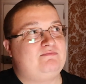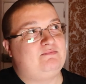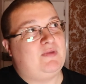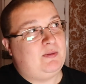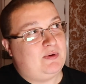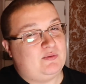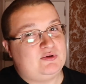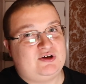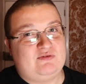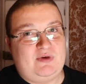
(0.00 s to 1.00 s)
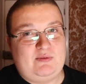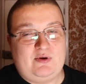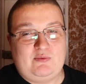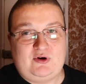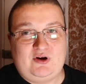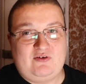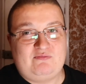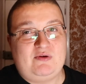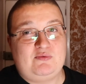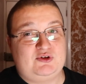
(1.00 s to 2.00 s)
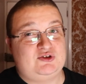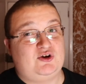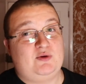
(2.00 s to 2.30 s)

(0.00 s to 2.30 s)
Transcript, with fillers: maybe I would have, maybe I wouldn't have, maybe it would have took